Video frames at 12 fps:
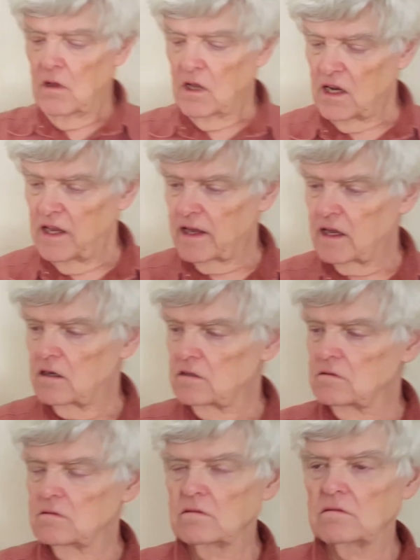click,
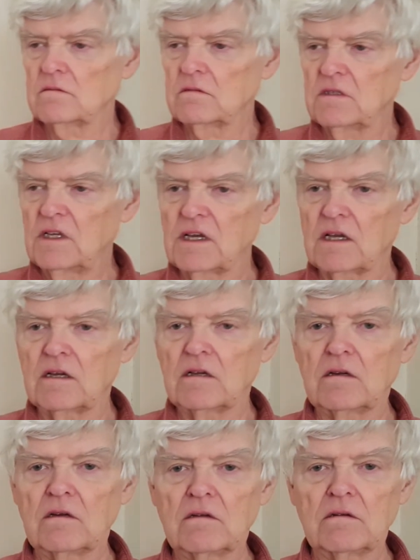click,
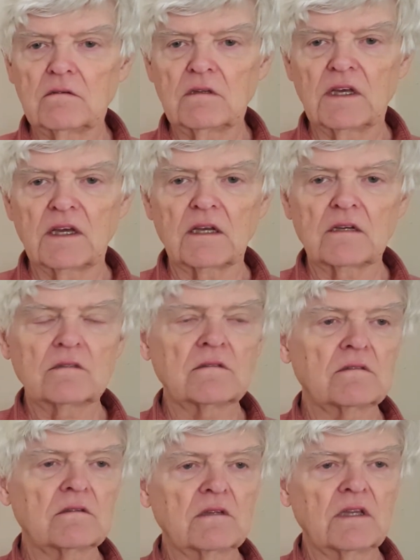click,
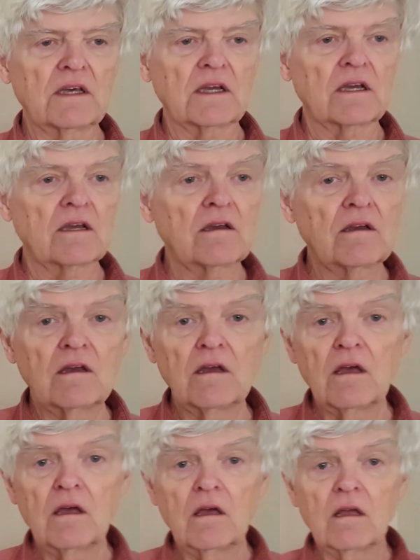click,
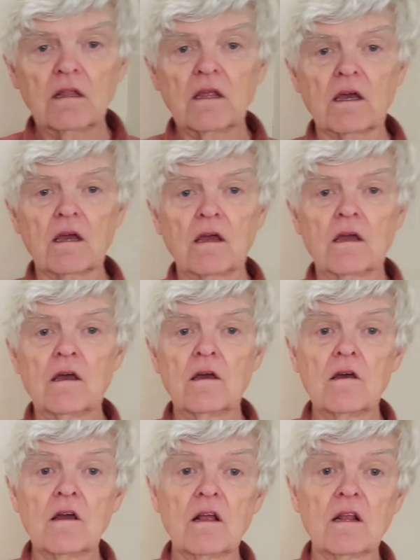click,
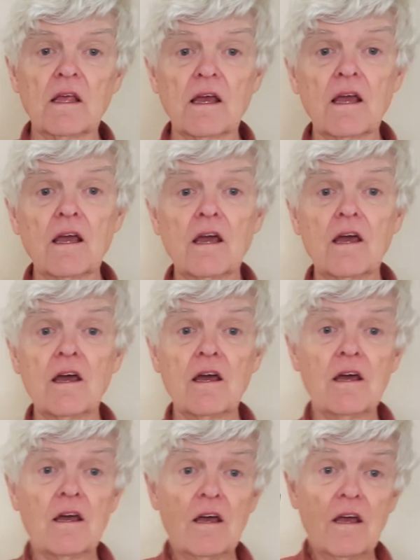click,
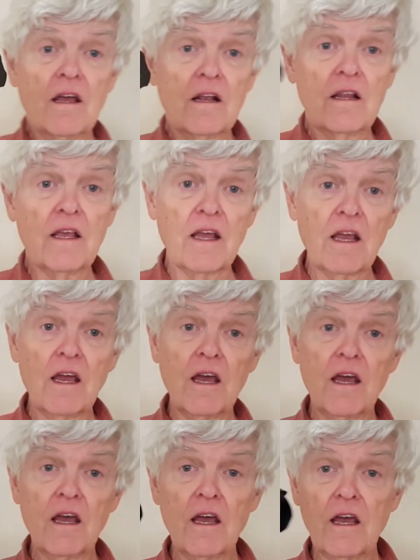click,
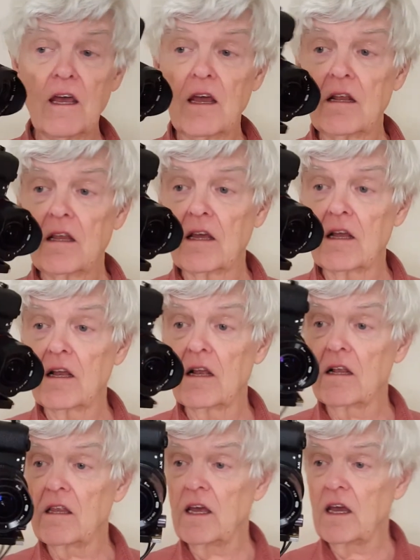click,
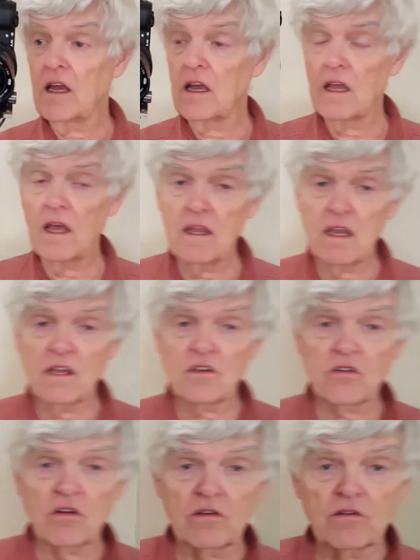click, and that's
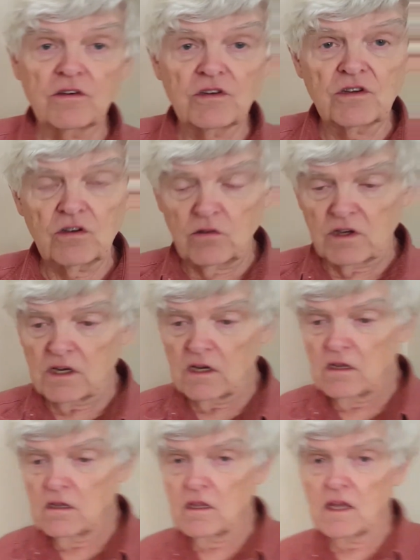all there is to it.
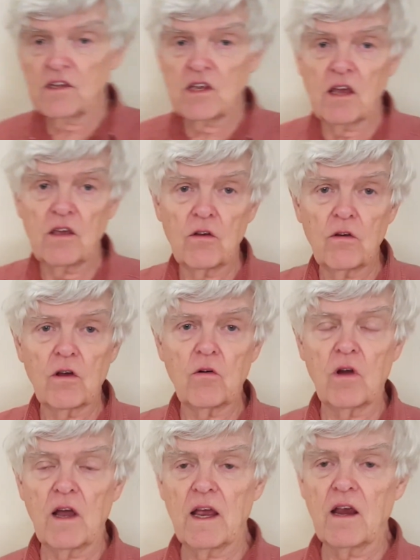That's how you
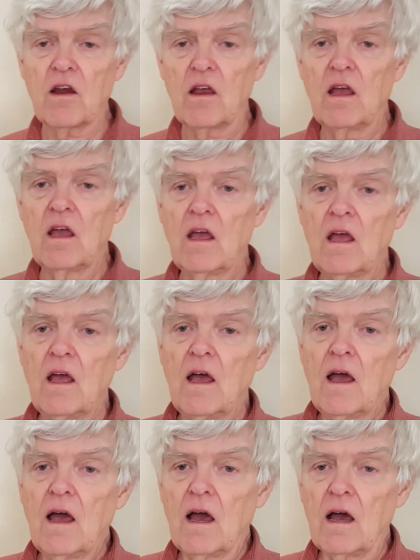acquire
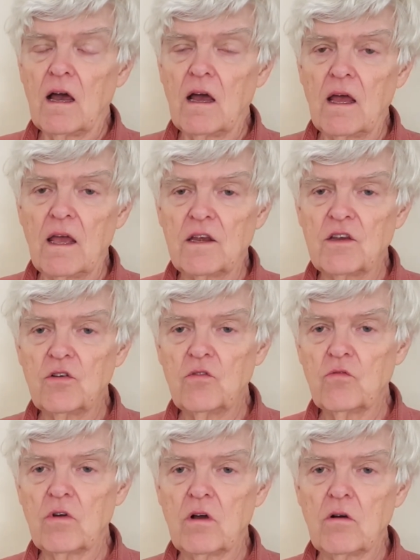a
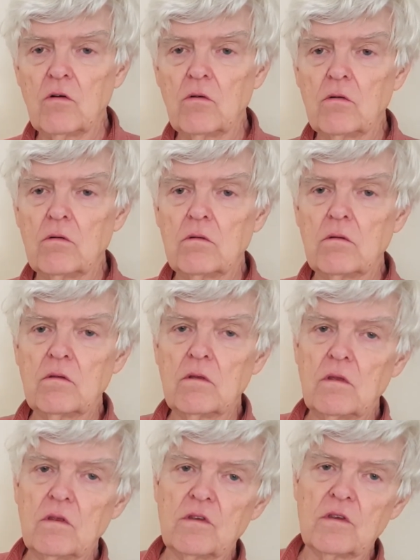2-row
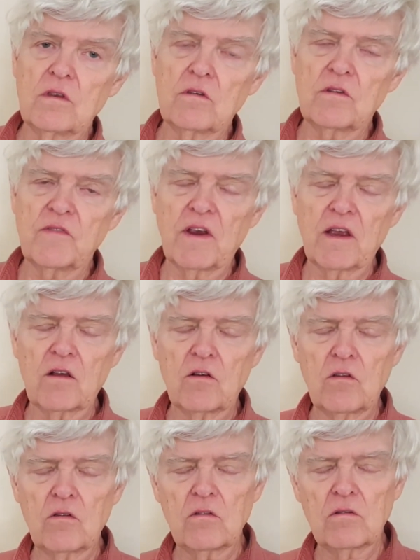
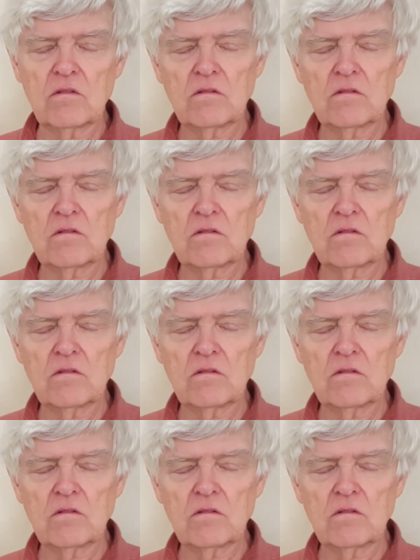spherical